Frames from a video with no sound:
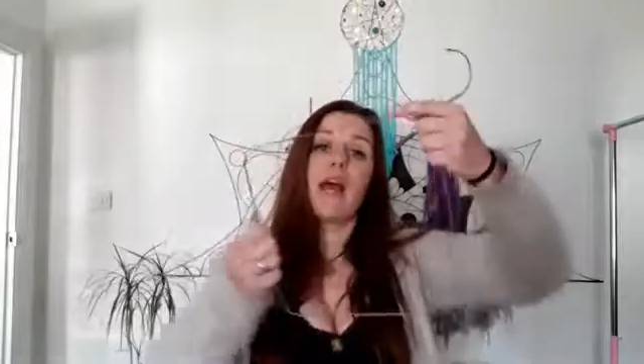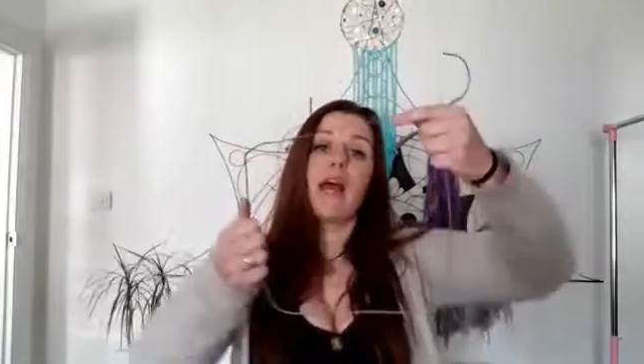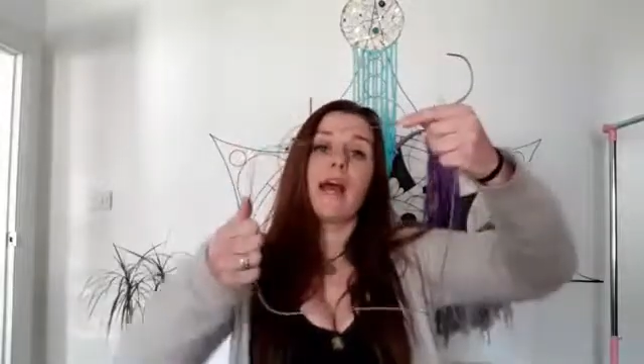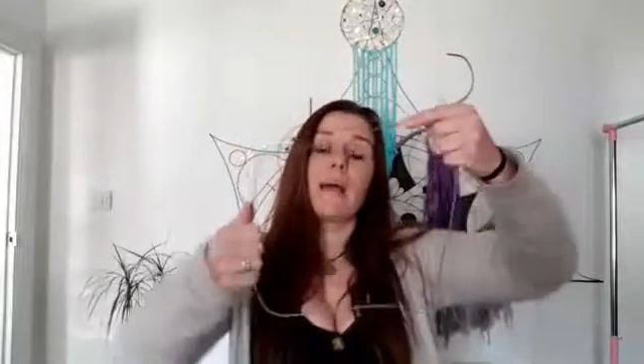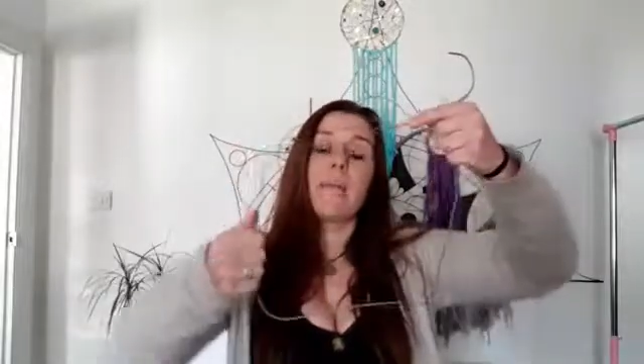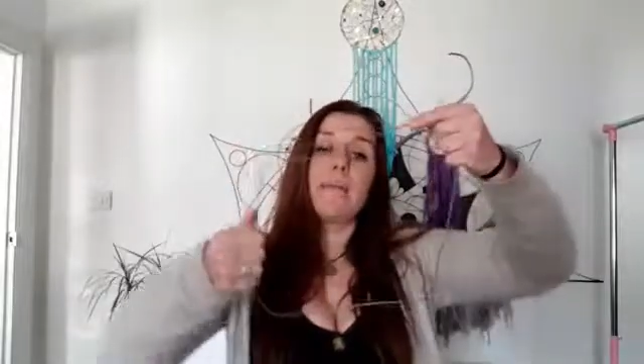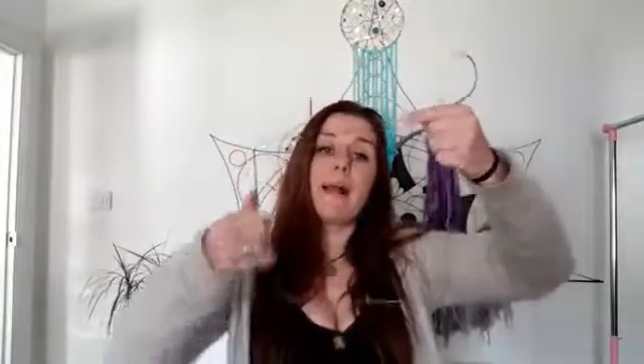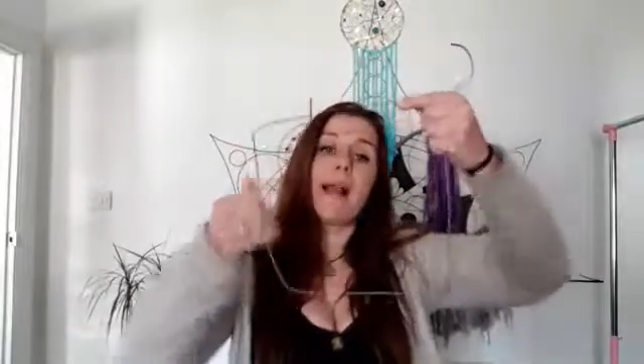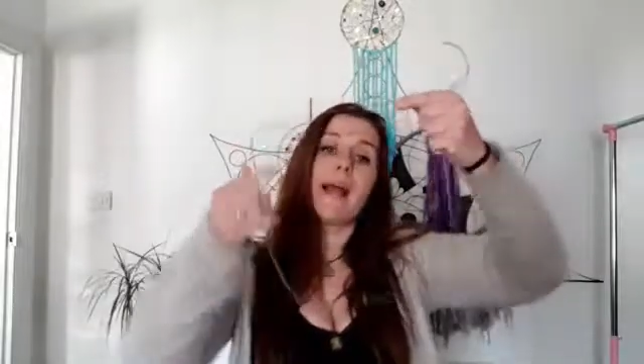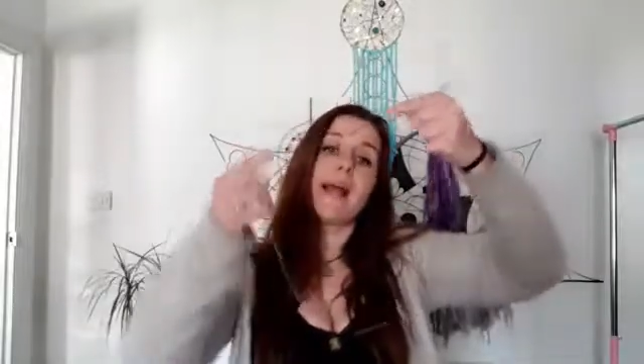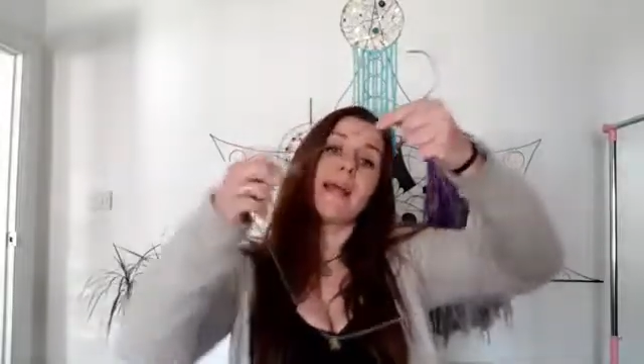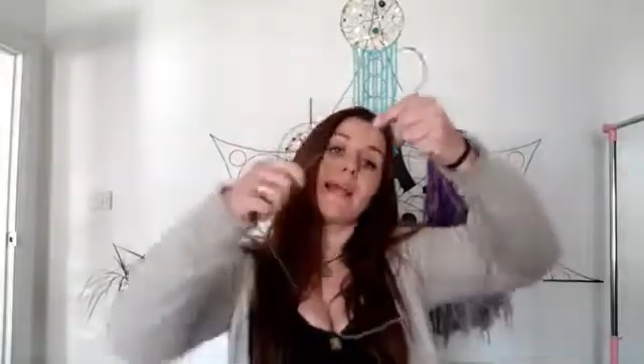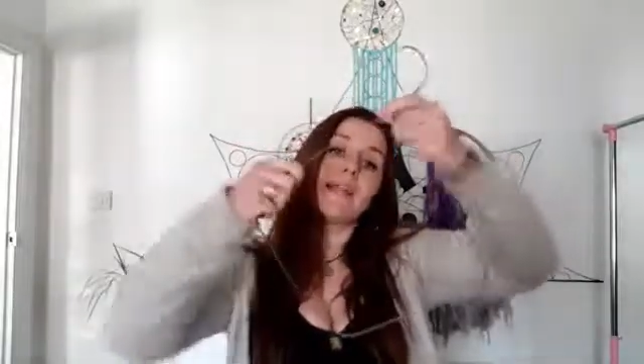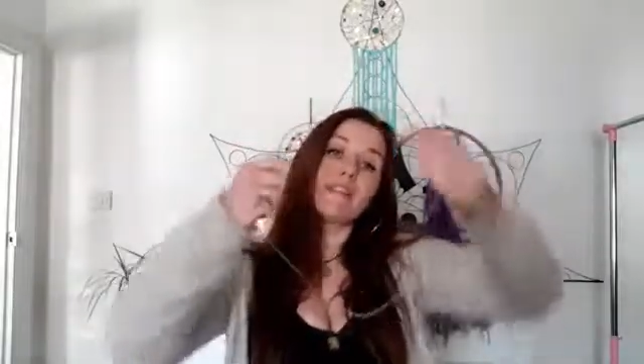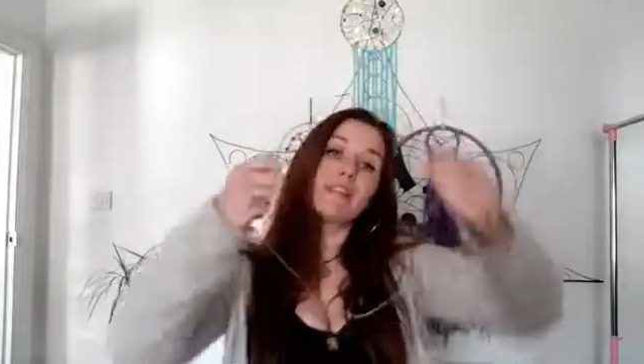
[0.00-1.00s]
and
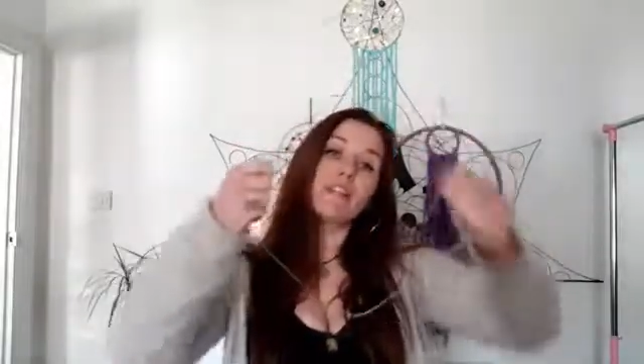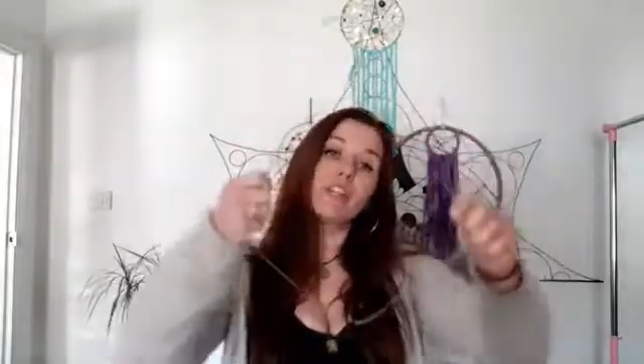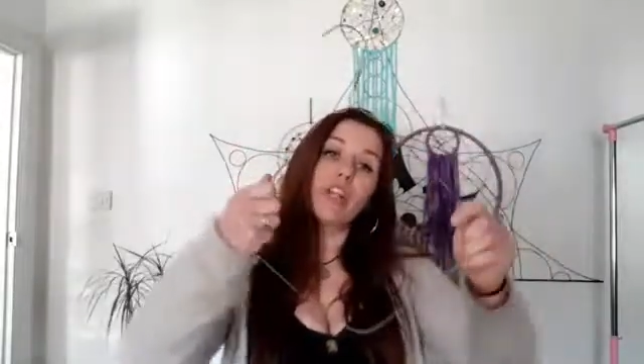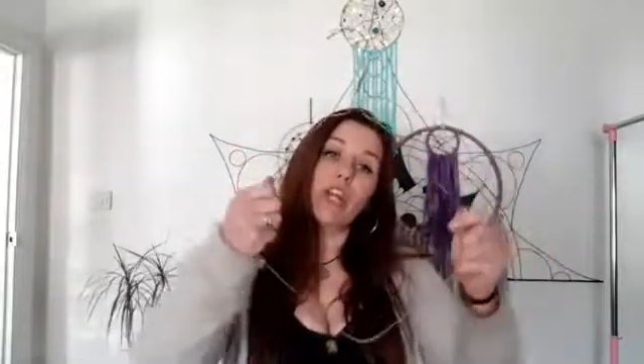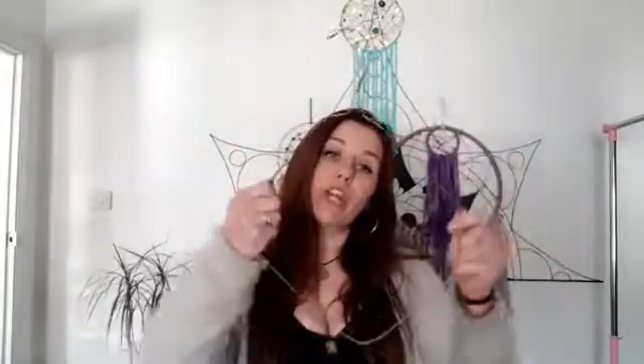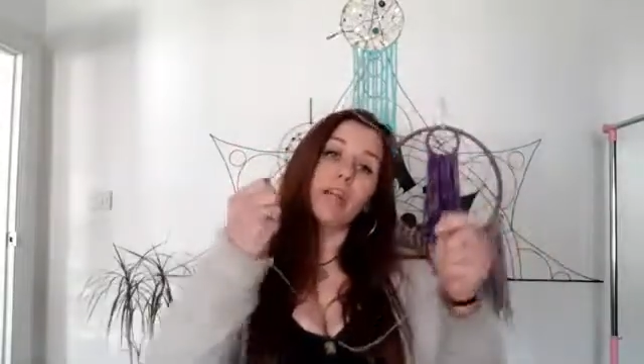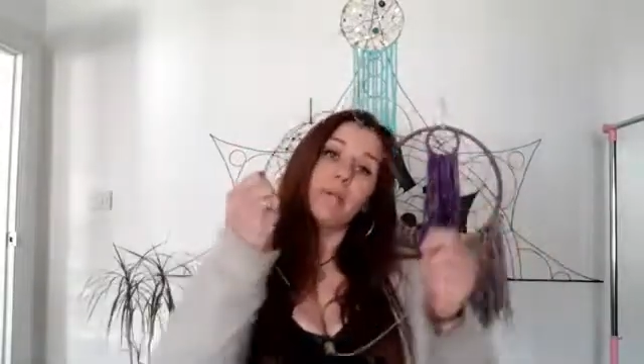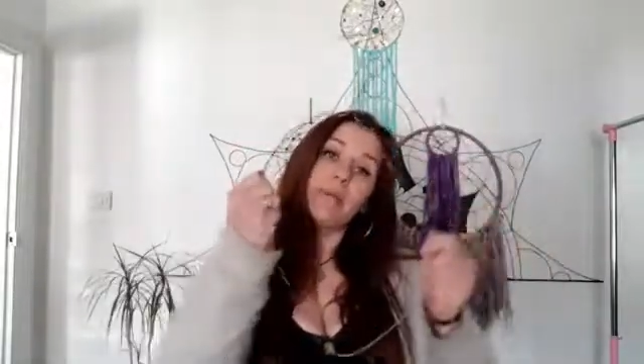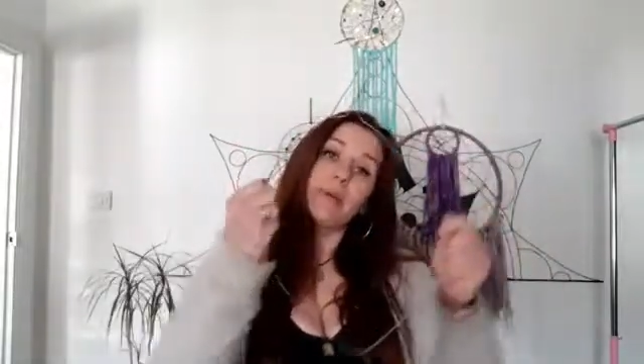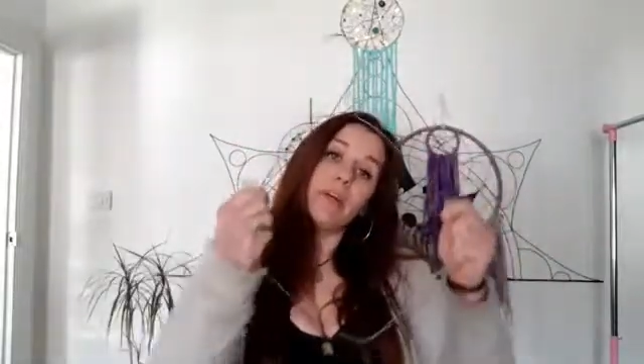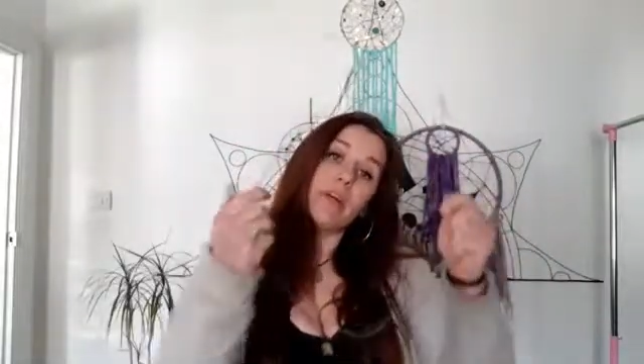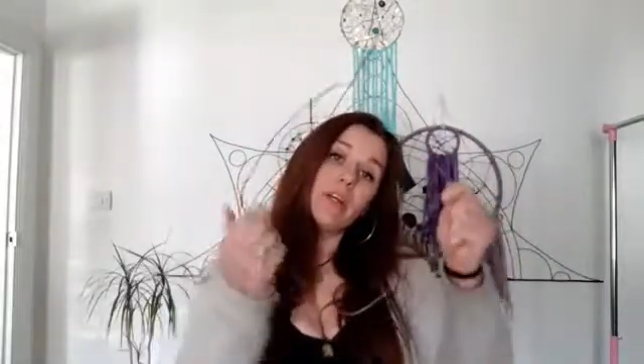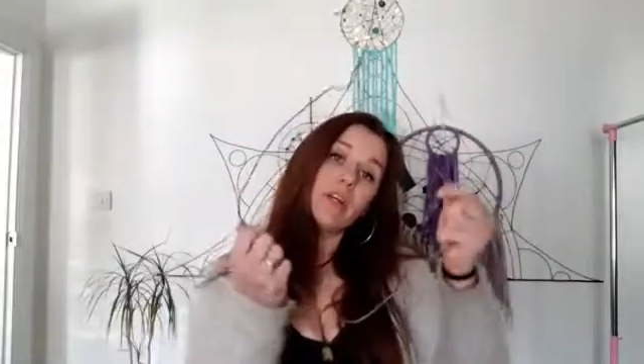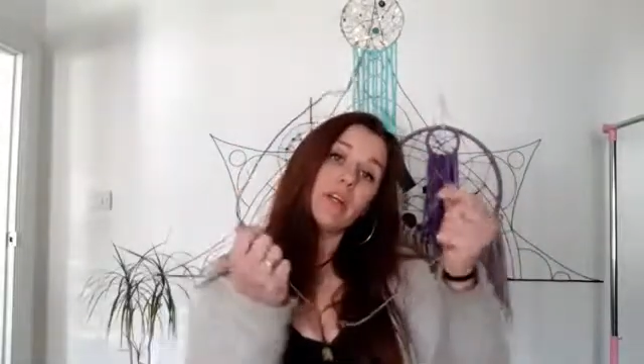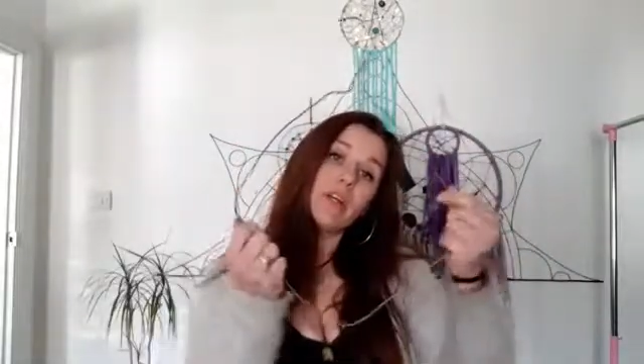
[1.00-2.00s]
play into shape,
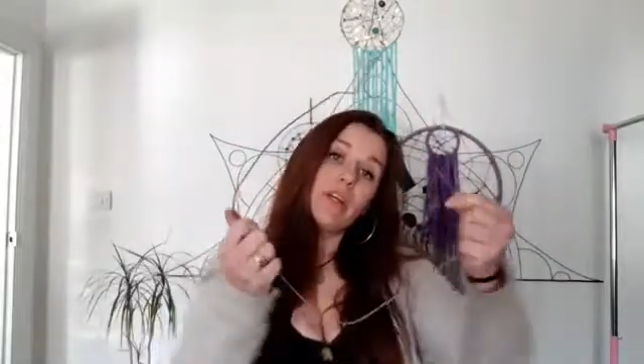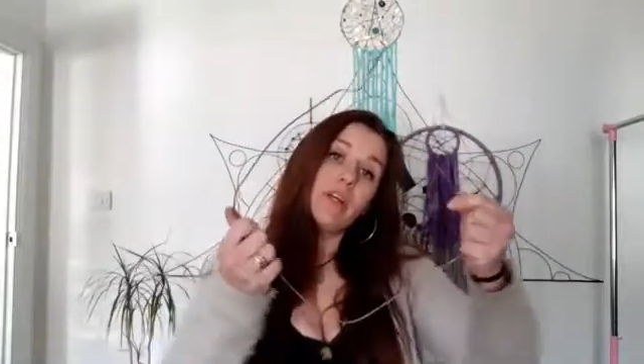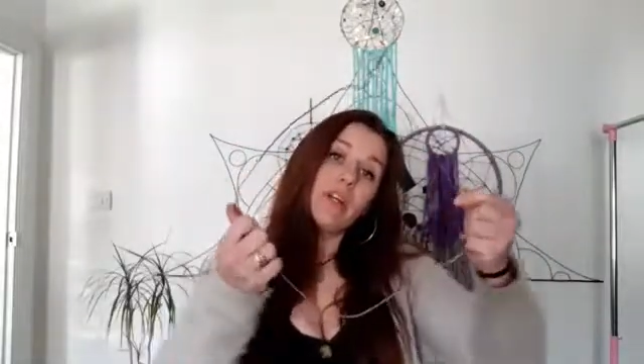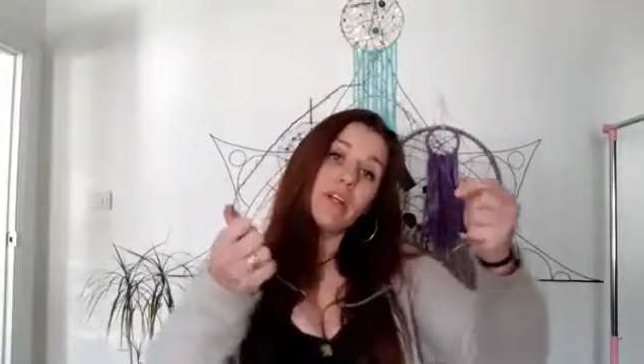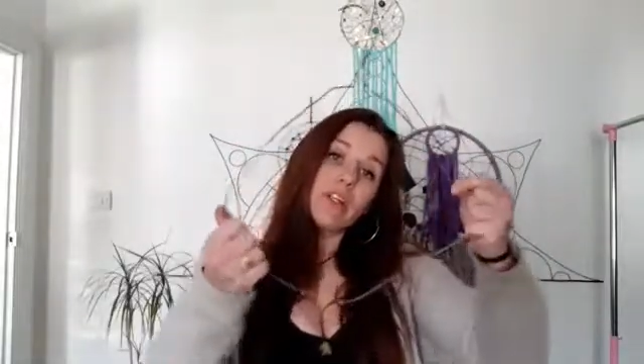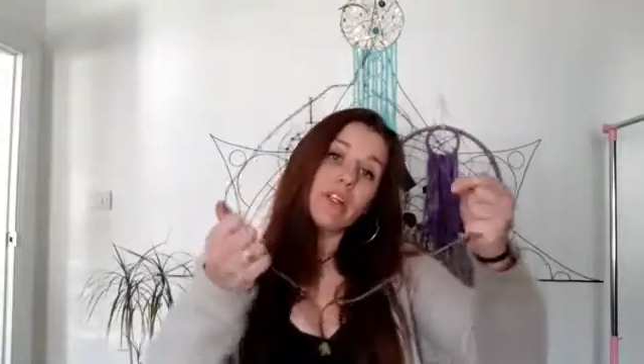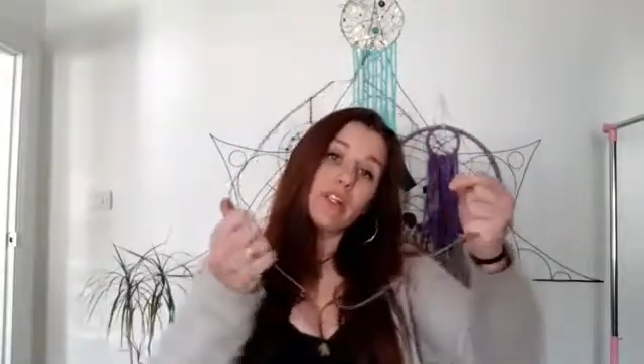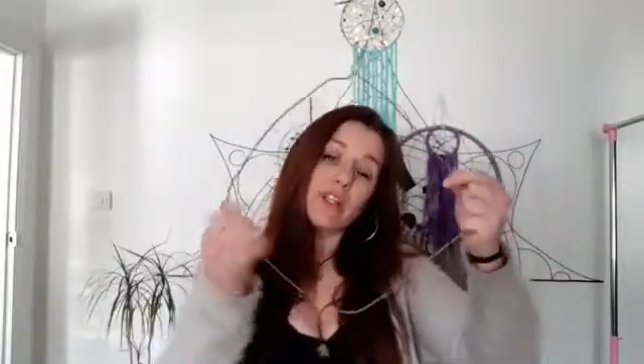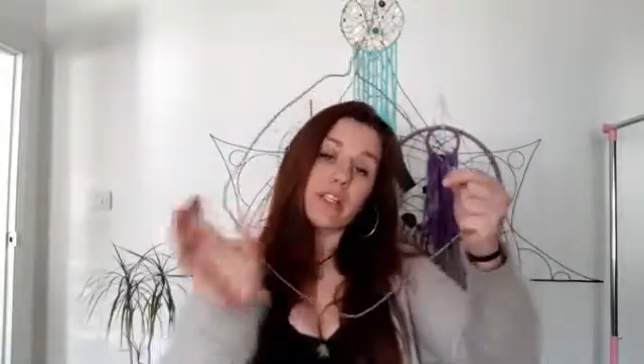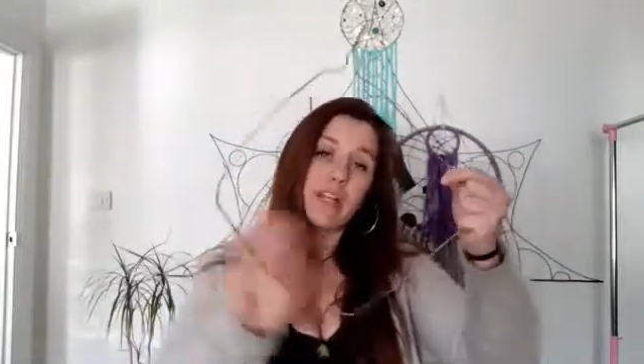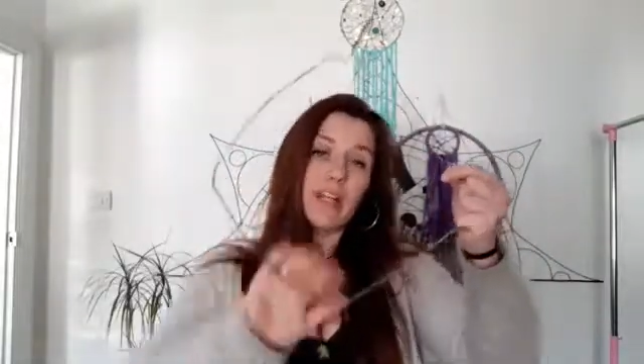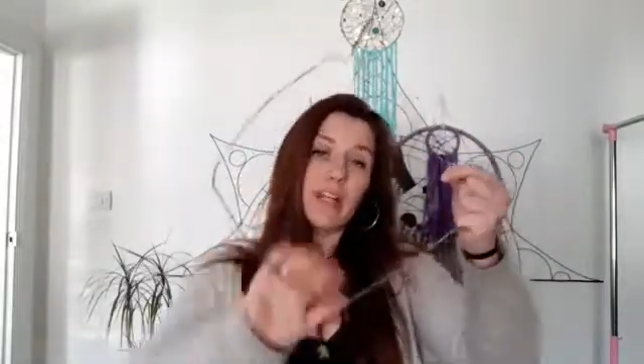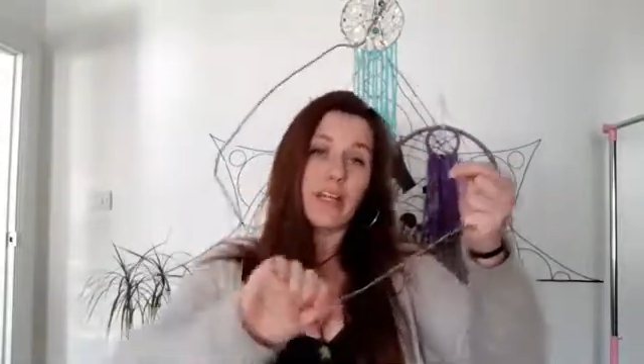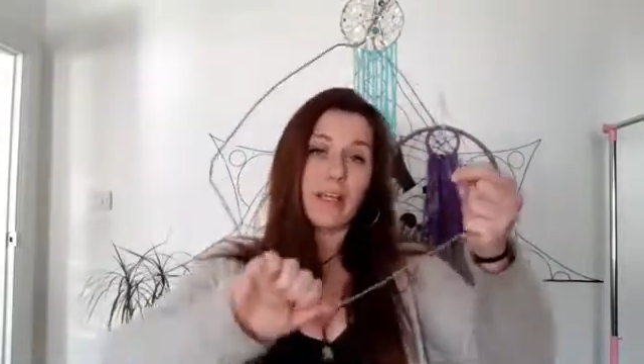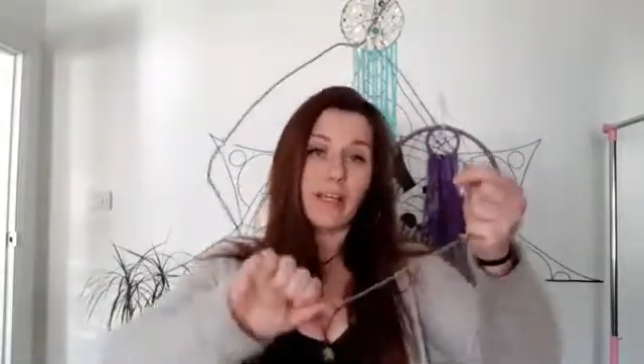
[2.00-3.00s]
just like